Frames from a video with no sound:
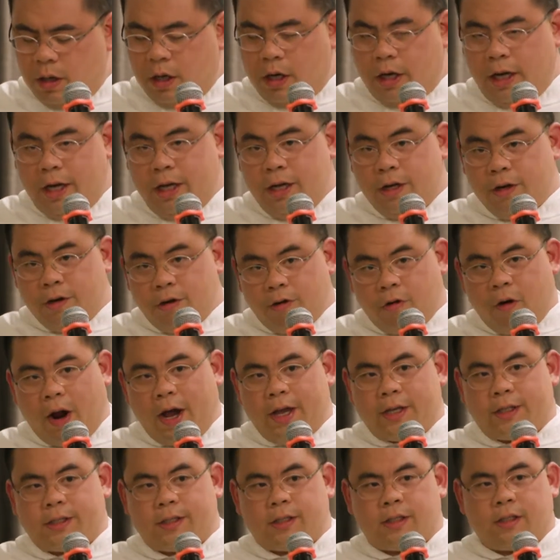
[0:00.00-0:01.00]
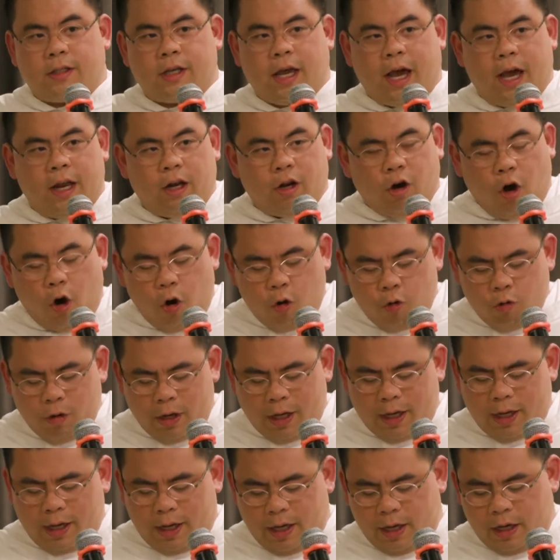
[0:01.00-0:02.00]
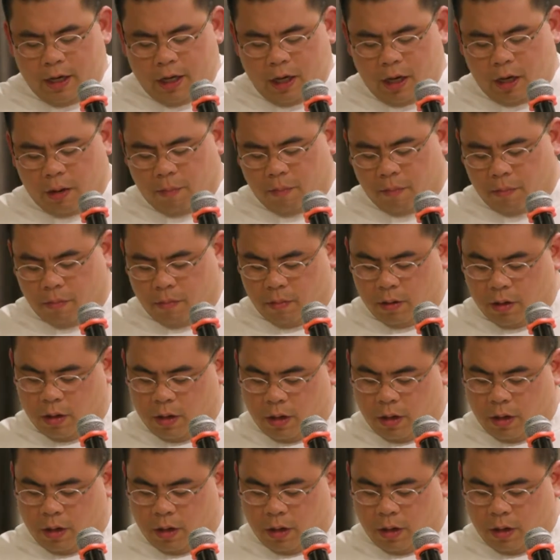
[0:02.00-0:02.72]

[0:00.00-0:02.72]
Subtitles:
"In Christ and only in him,